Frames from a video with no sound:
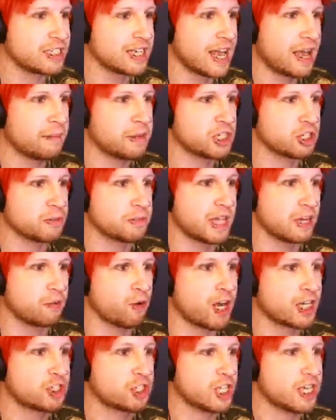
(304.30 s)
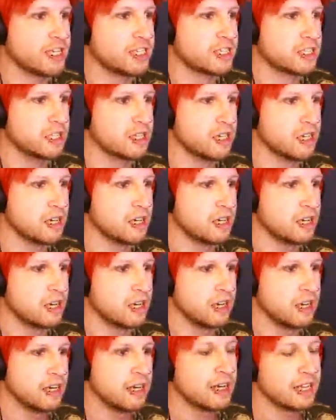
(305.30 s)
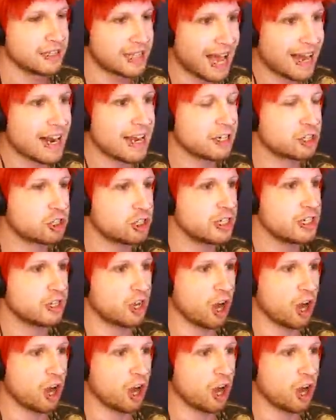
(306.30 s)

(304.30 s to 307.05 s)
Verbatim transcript: damage him. Like, watch this. That actually